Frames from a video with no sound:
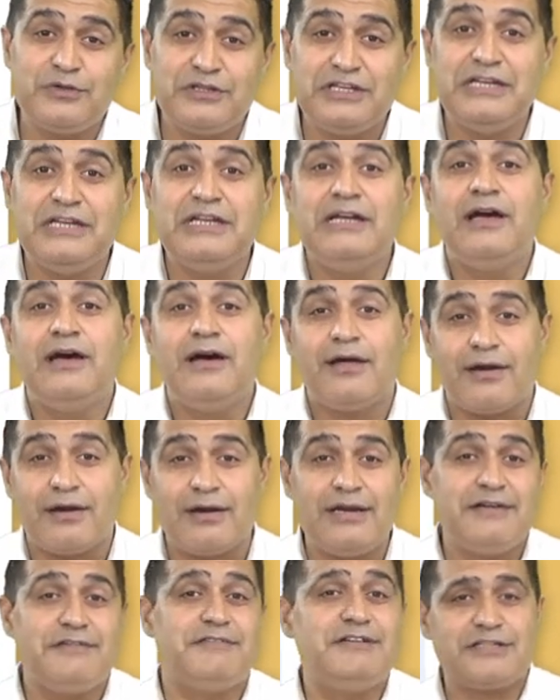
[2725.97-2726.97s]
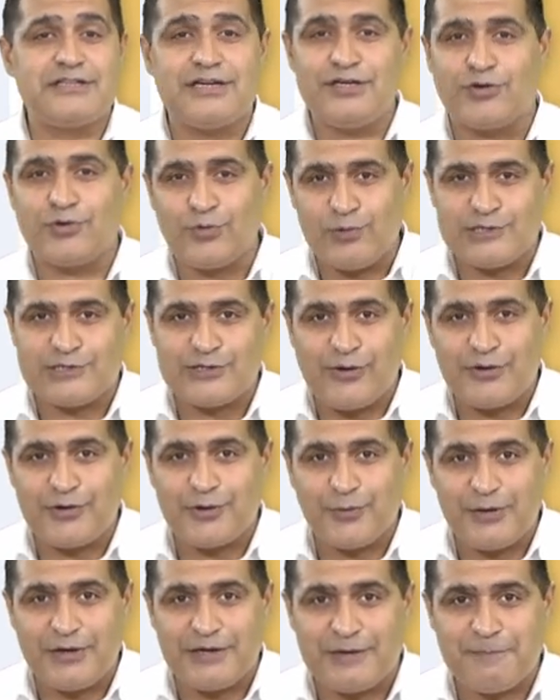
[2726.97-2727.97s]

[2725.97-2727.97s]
the relevant controls onto it.